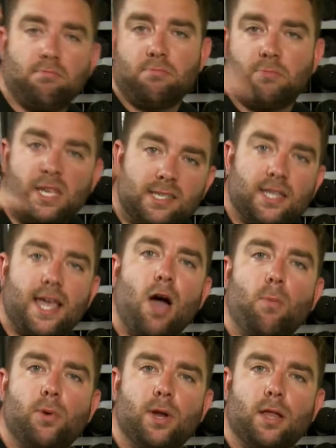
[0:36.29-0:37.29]
basically,
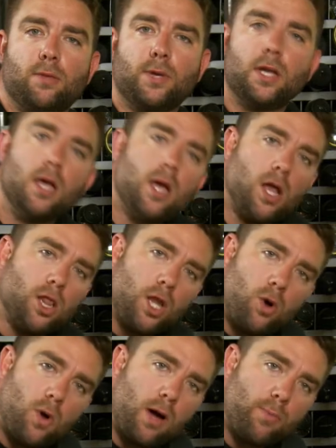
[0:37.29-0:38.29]
output element, a
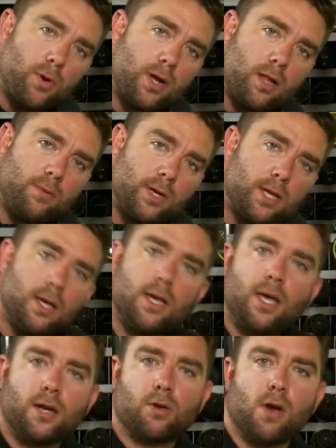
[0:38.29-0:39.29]
low output element,
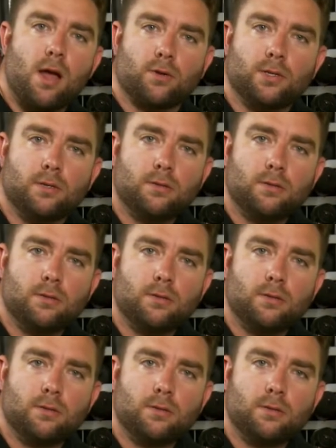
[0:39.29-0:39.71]
and a ground.